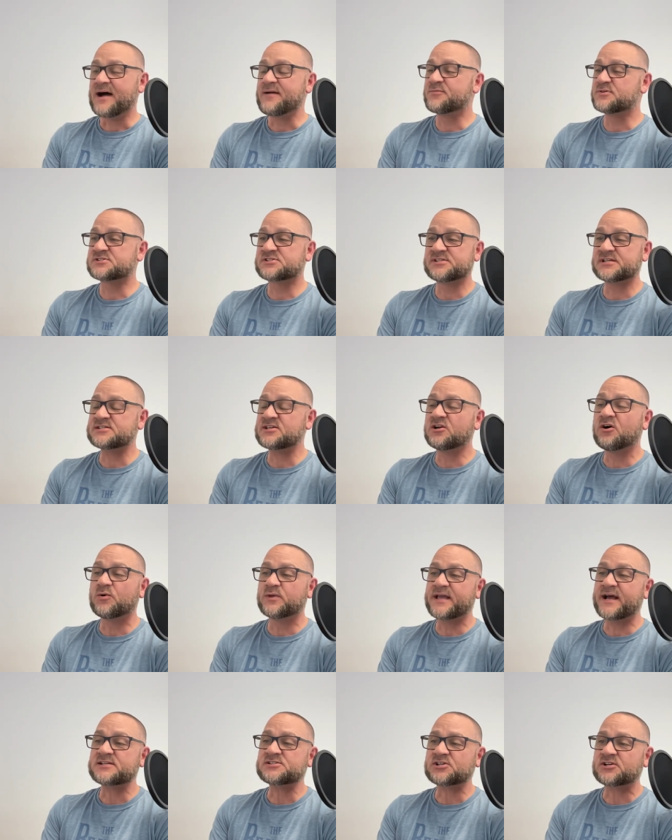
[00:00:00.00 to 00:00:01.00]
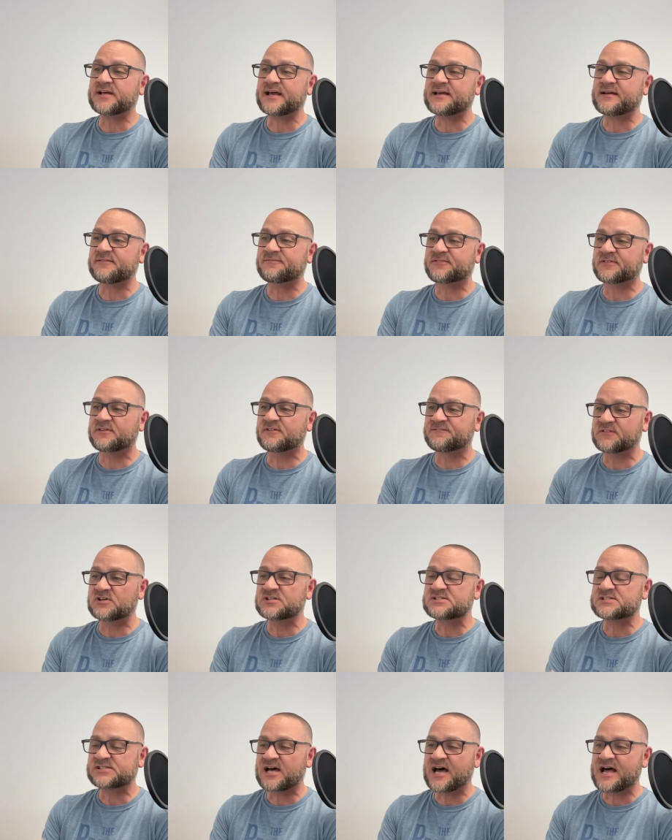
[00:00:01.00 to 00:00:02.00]
was just, you know, yesterday for the
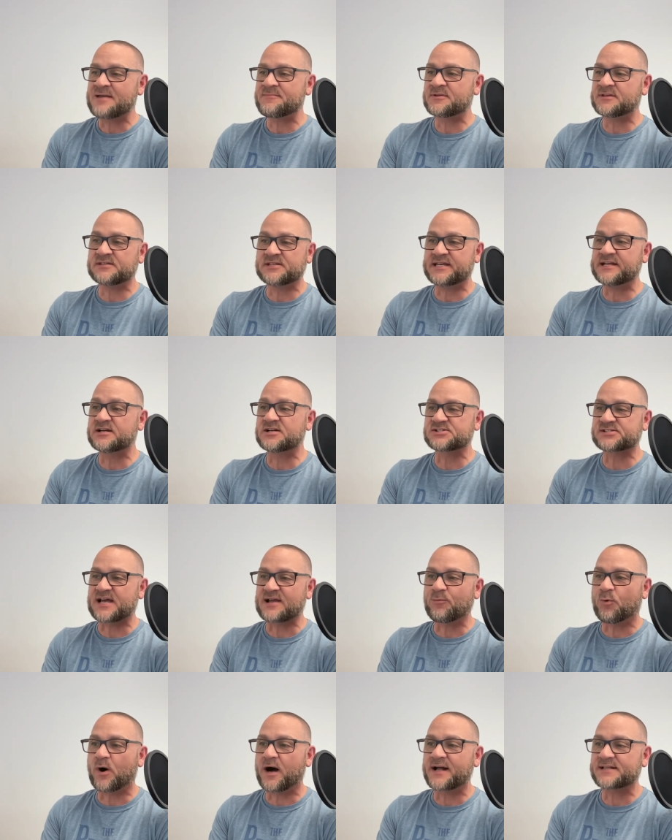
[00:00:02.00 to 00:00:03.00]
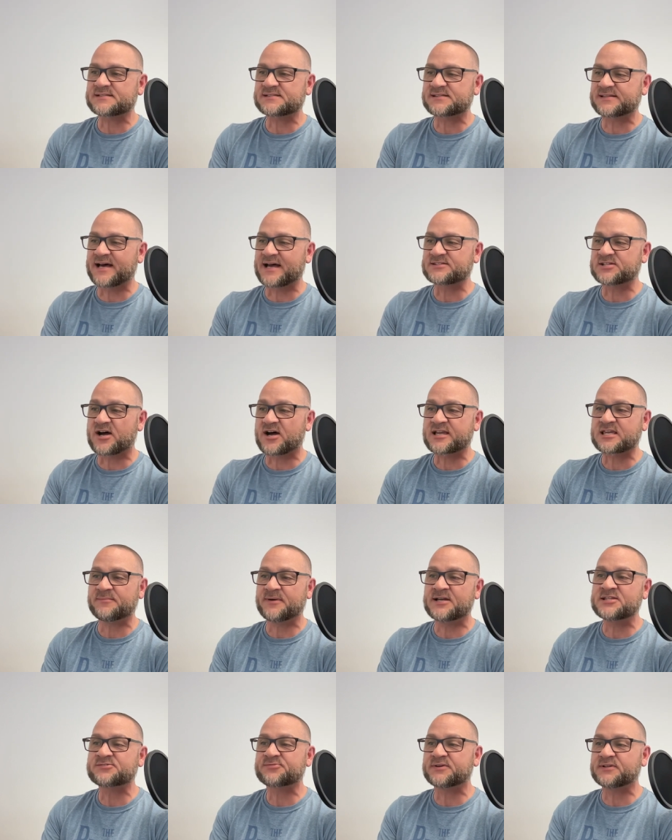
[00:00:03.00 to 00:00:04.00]
first time in years, I watched that
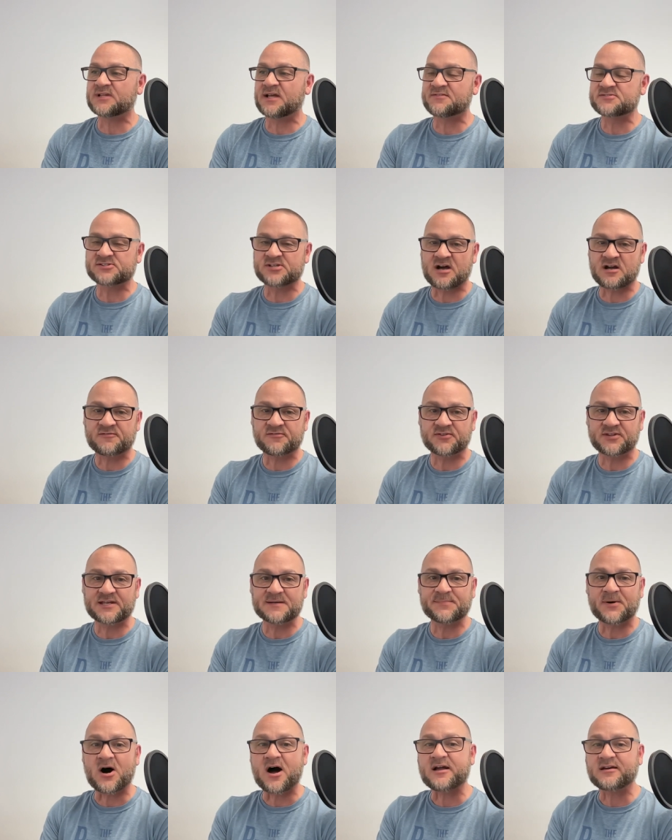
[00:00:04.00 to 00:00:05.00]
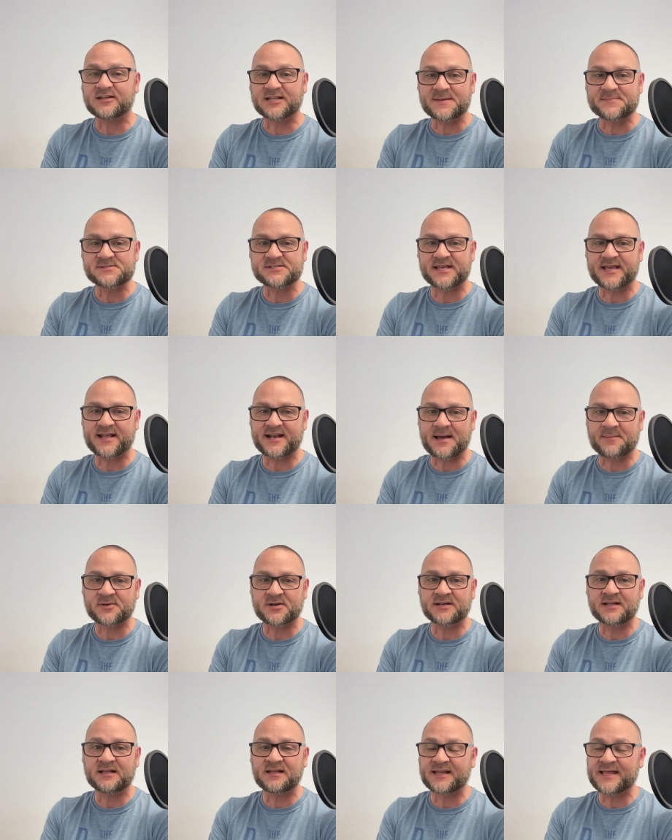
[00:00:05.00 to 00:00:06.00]
documentary, Love Song for the Apocalypse. And
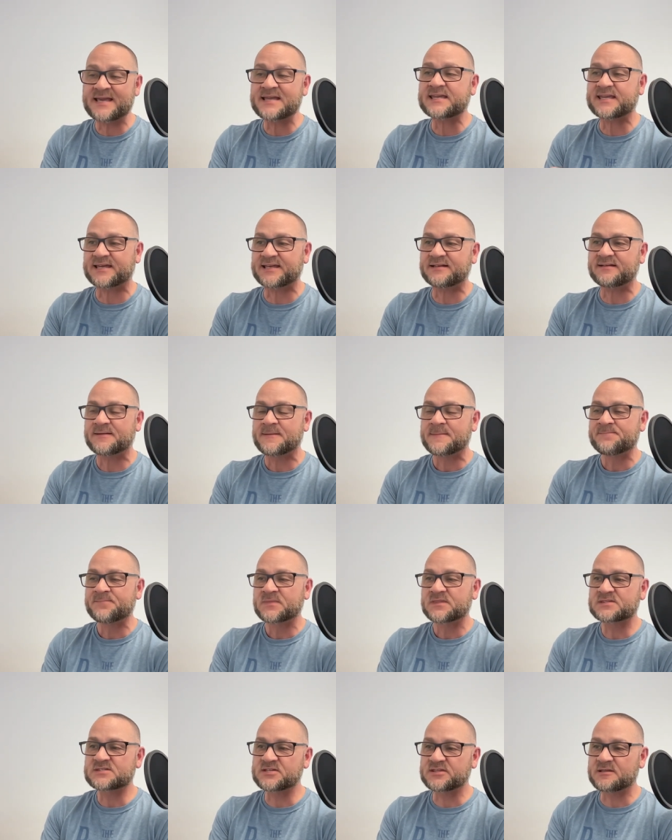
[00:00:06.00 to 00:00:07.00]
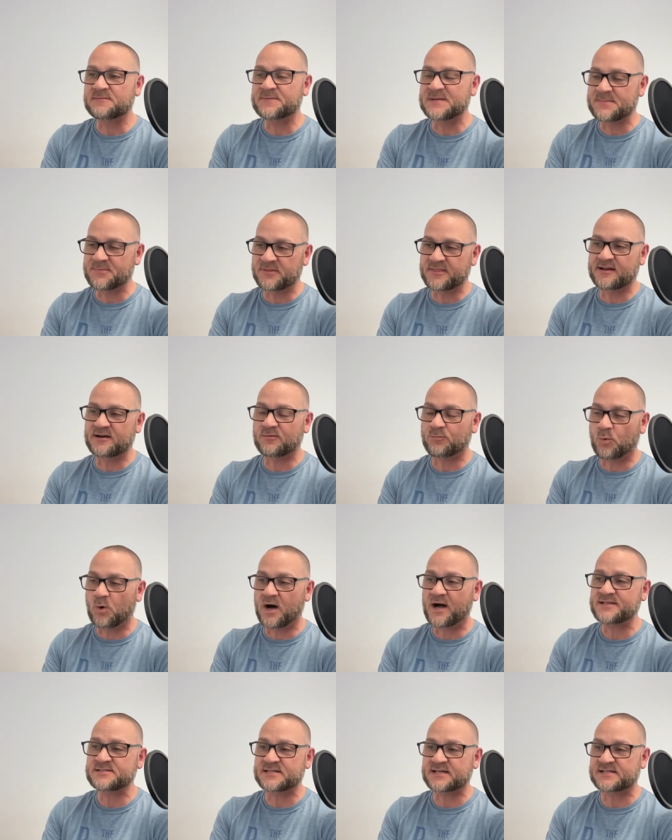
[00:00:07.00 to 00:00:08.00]
I'm going to link it to the people that are
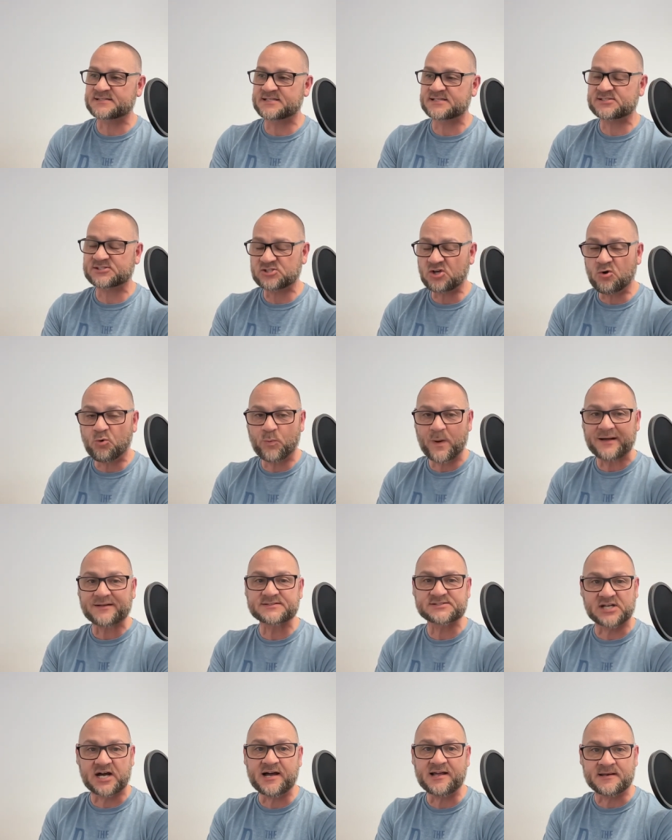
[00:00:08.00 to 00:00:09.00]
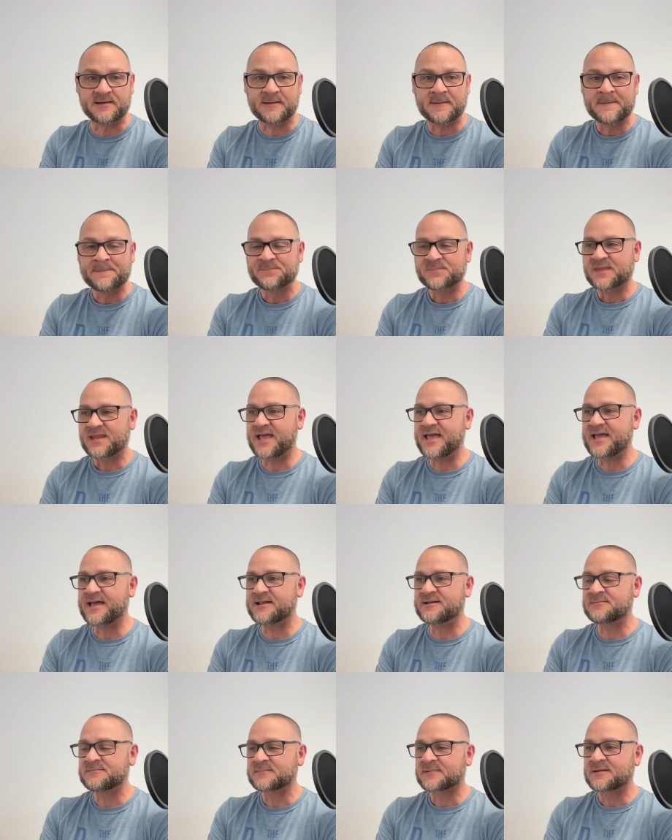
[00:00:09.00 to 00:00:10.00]
watching because it's so well done.
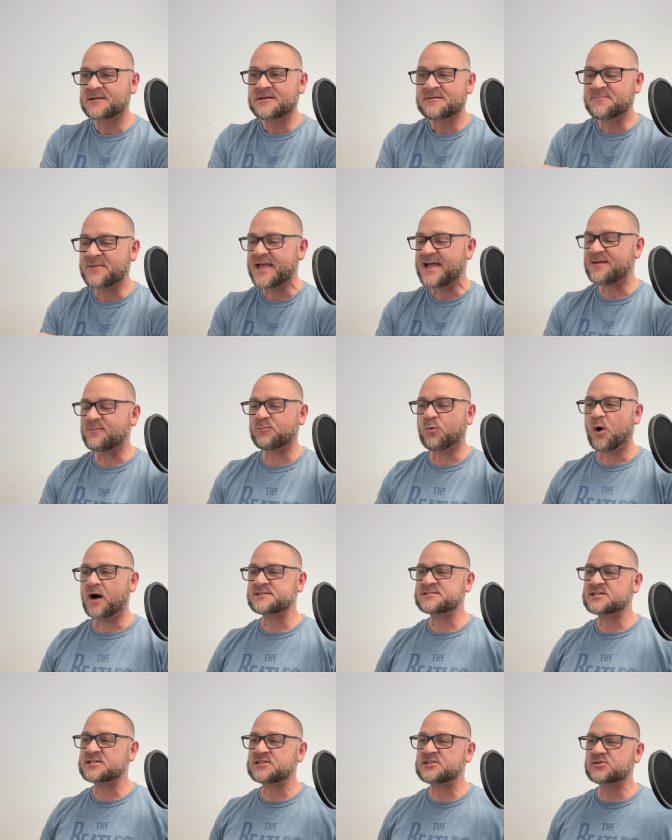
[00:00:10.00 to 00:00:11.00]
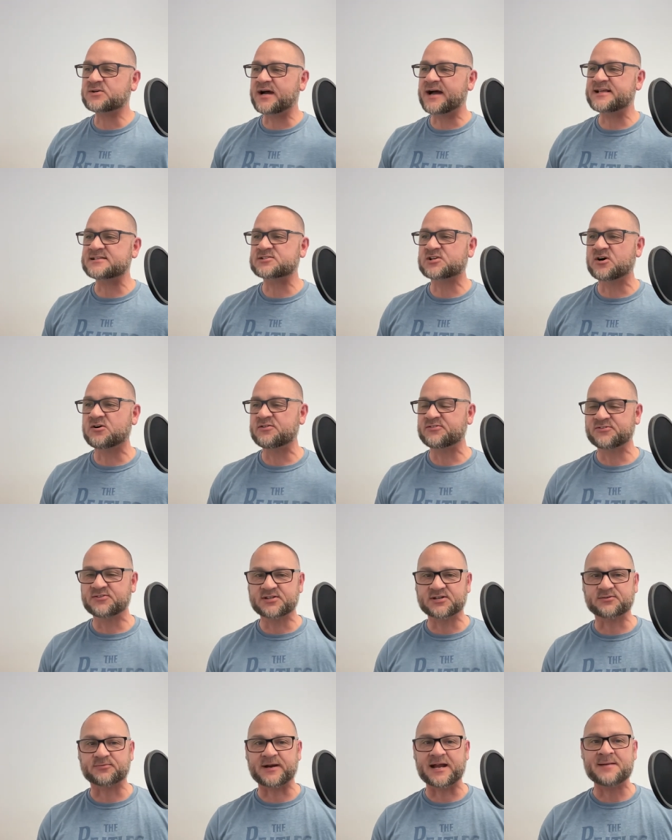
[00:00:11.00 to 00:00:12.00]
And man, watching you guys go through
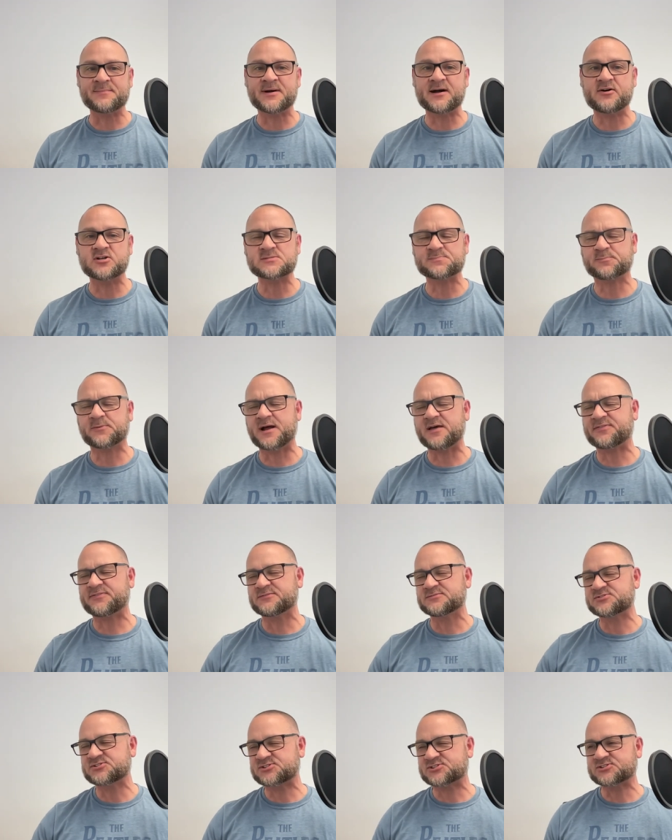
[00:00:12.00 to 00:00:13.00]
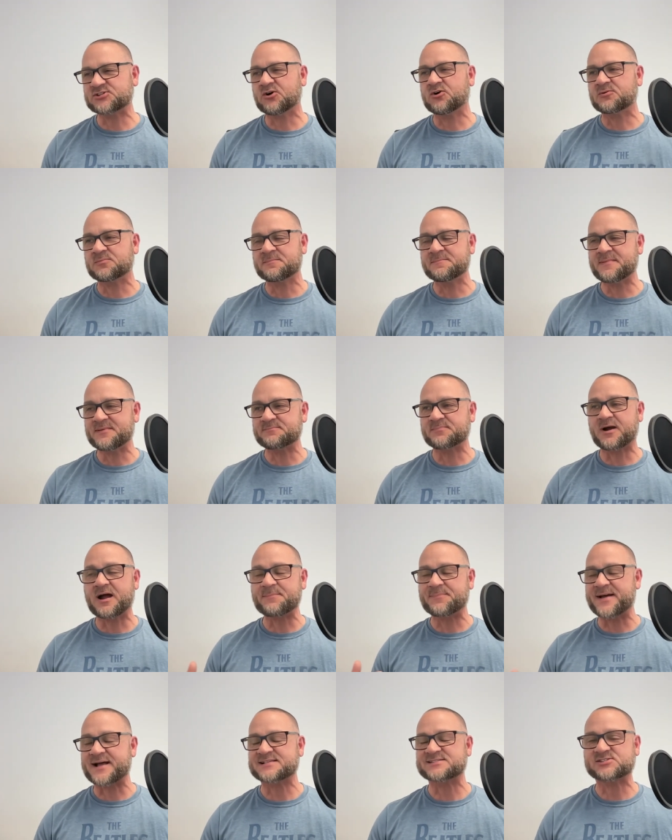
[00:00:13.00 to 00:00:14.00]
the Graham house brought through so
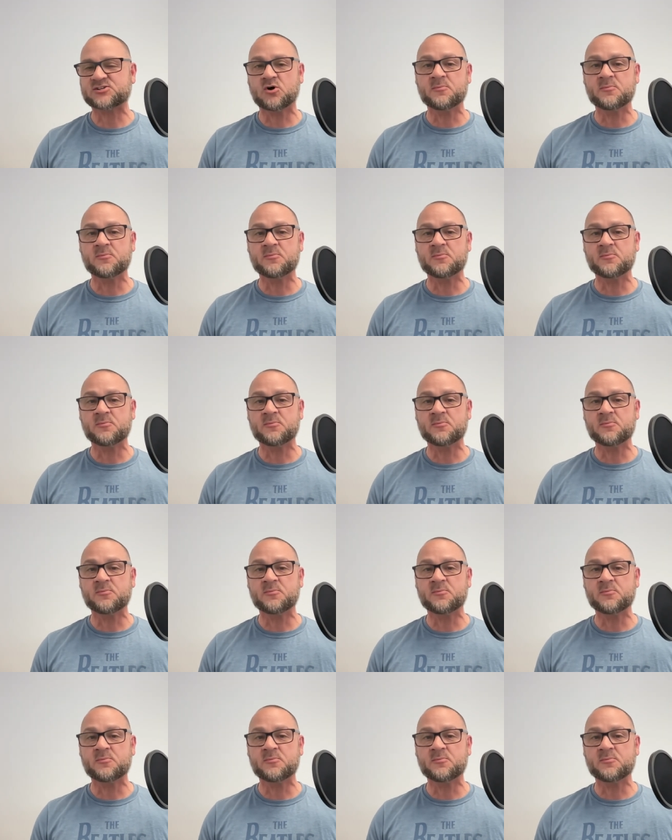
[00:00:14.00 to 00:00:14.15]
brought back so